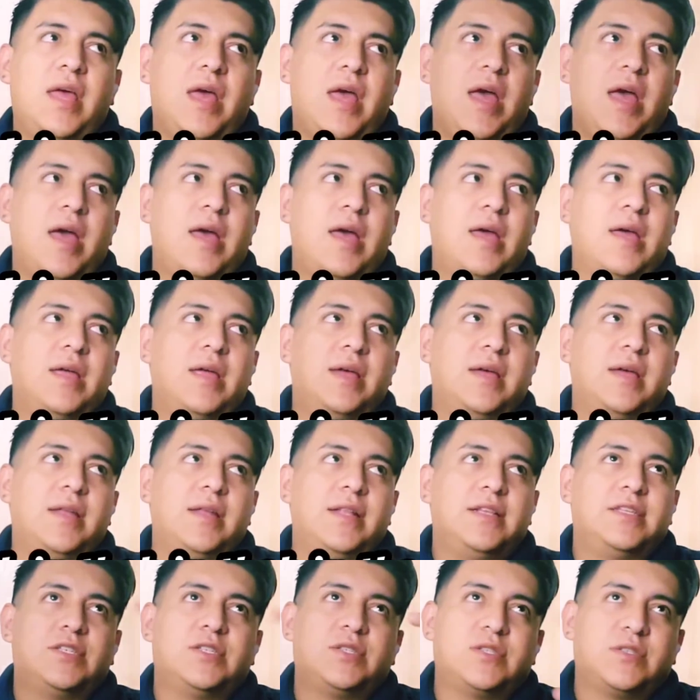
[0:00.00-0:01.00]

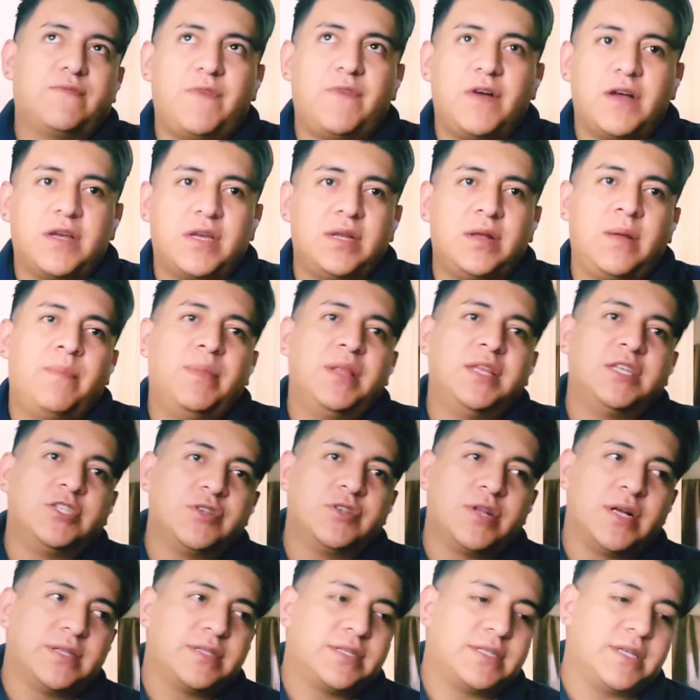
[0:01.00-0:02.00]
and it's fucking a
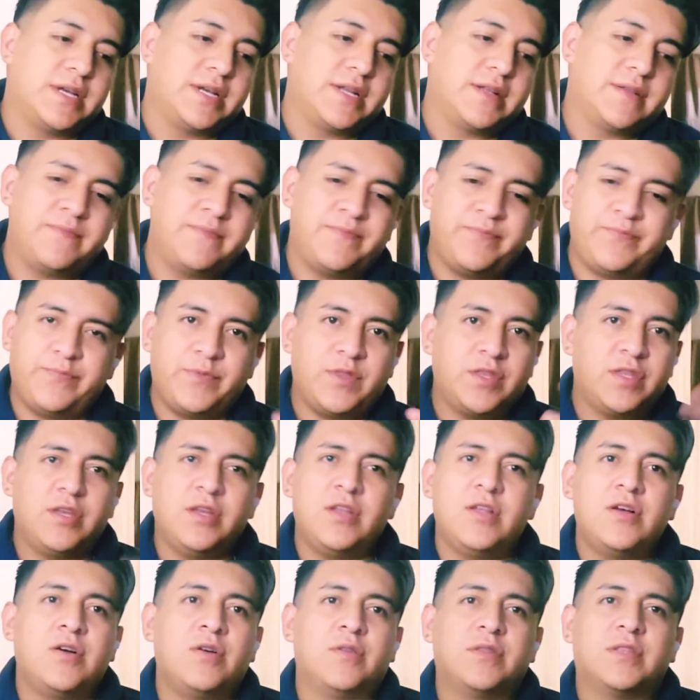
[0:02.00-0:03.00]
blizzard outside.
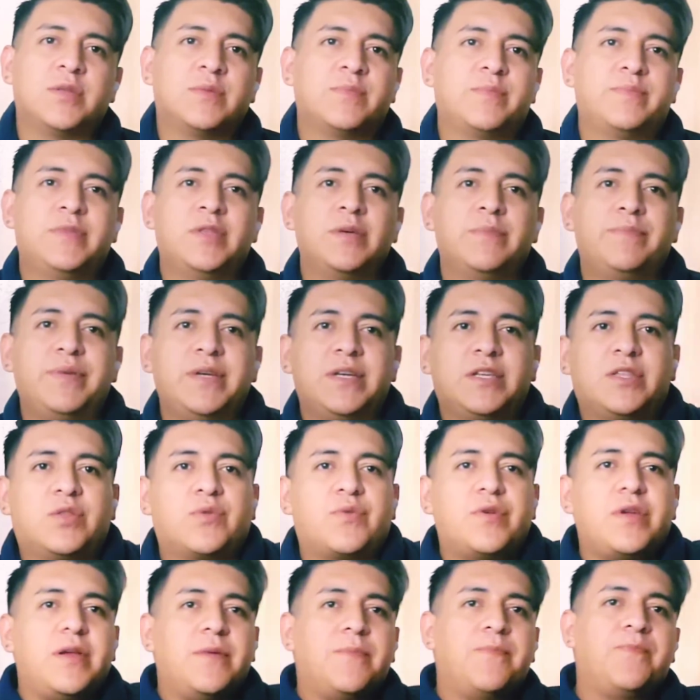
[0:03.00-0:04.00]
The big
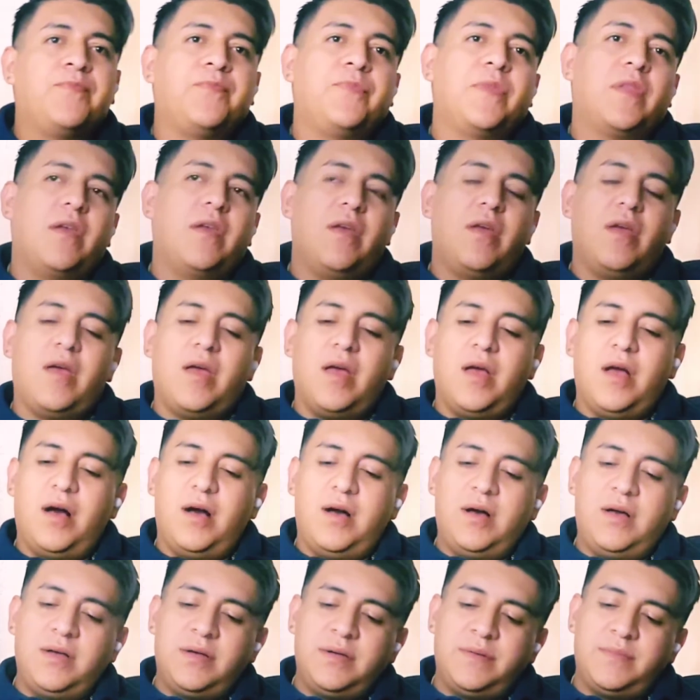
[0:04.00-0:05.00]
three.
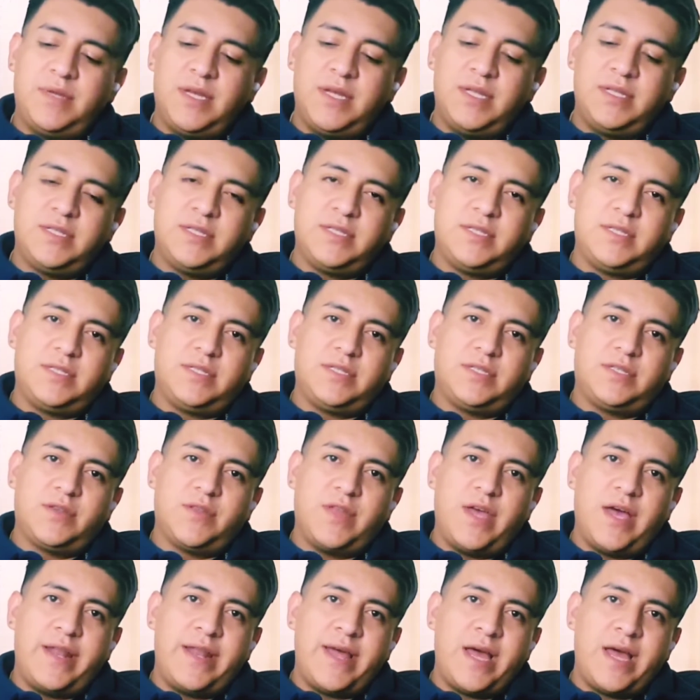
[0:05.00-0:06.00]
And so
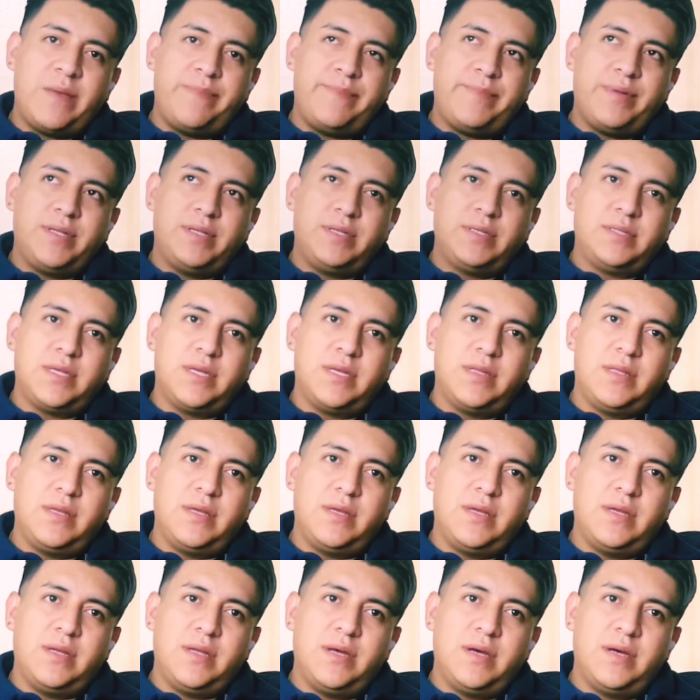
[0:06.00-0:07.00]
that happens, and
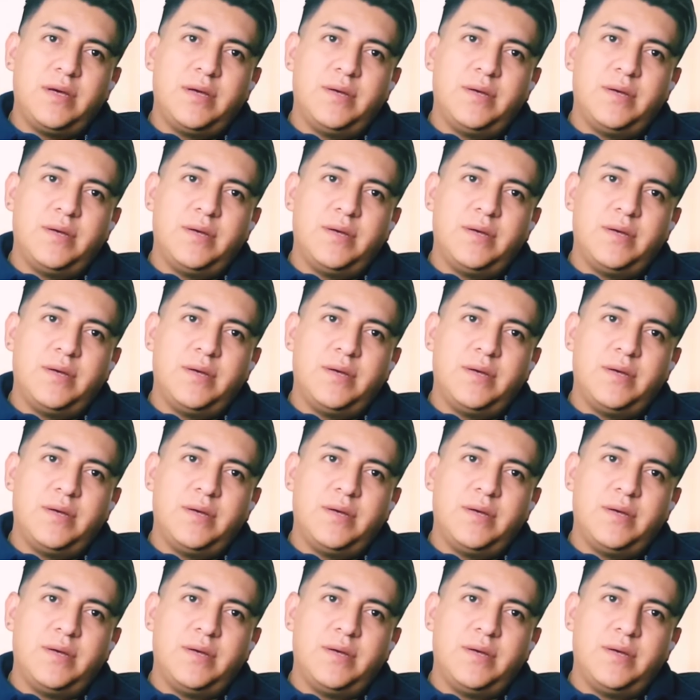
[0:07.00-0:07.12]
then